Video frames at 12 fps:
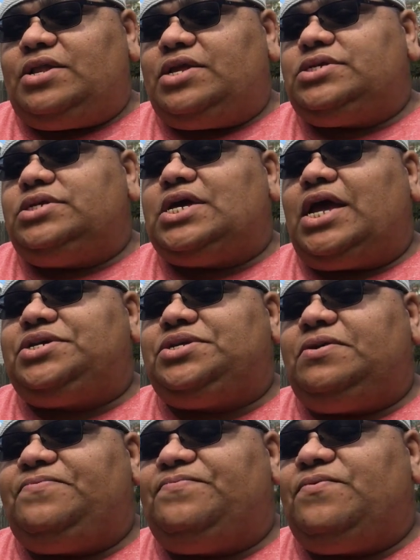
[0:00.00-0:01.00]
This is
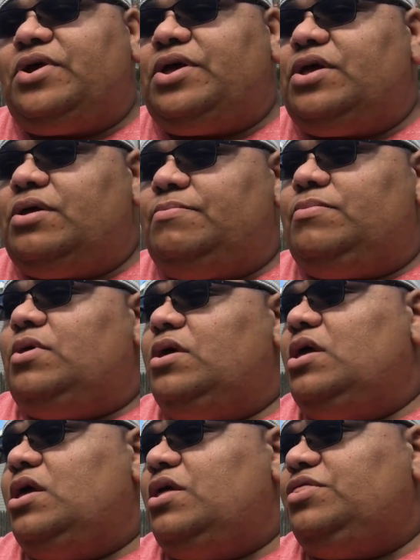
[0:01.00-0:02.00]
actually from
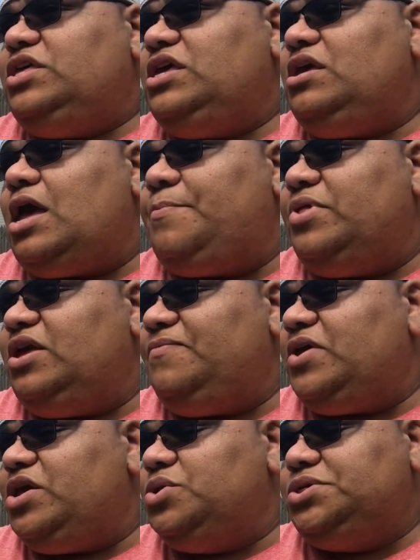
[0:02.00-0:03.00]
the, I believe
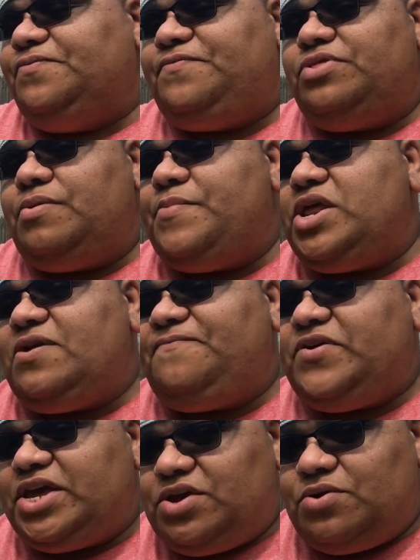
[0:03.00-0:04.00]
they use it for the
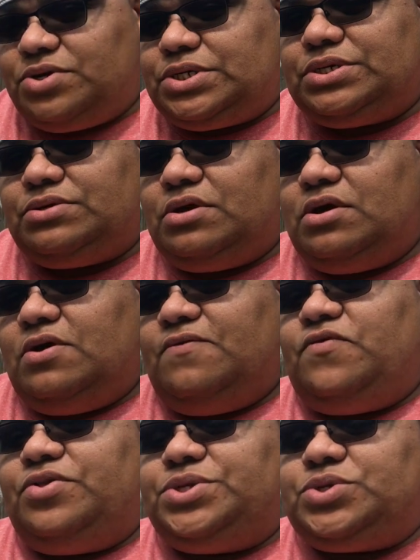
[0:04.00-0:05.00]
minifigures
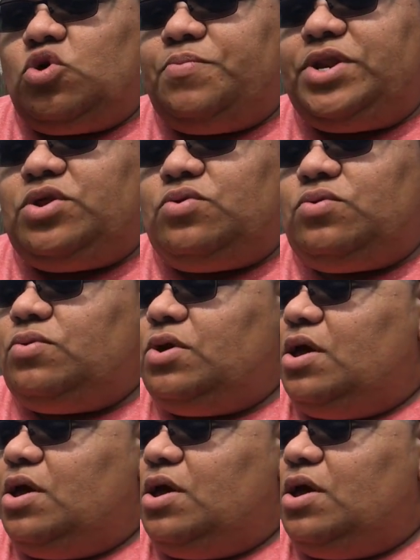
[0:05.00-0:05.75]
for the yeah. Scooby-Doo.